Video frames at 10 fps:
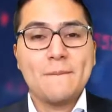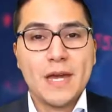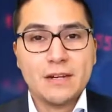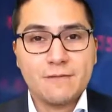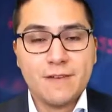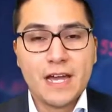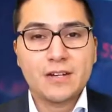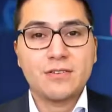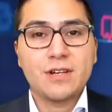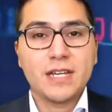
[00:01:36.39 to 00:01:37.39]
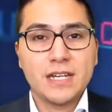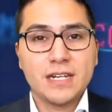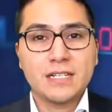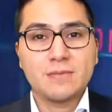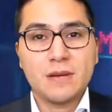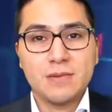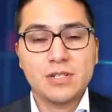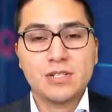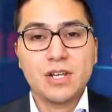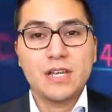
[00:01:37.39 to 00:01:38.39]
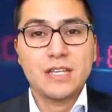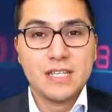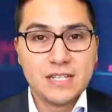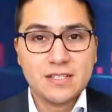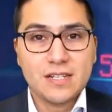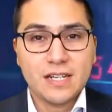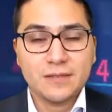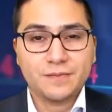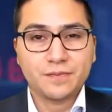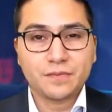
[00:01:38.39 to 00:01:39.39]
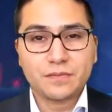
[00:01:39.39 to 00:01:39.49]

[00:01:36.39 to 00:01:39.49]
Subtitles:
manufacturing index published yesterday.